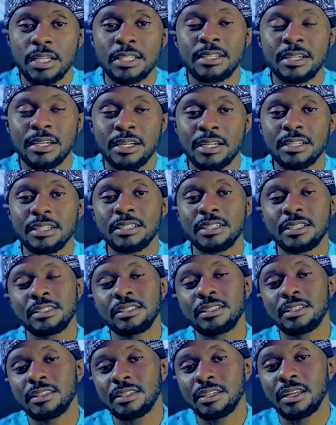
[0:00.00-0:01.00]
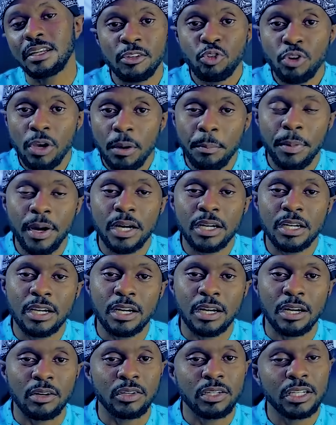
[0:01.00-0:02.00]
on a screen test, then your
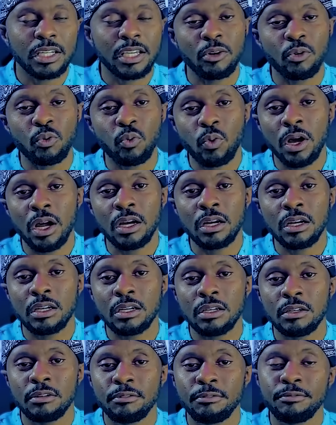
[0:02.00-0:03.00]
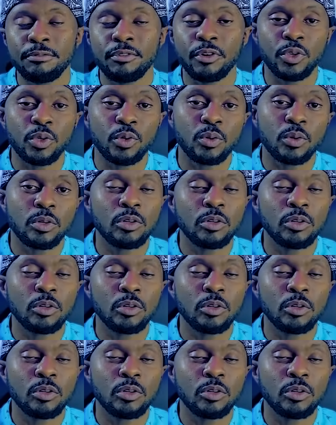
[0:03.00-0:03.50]
background can work for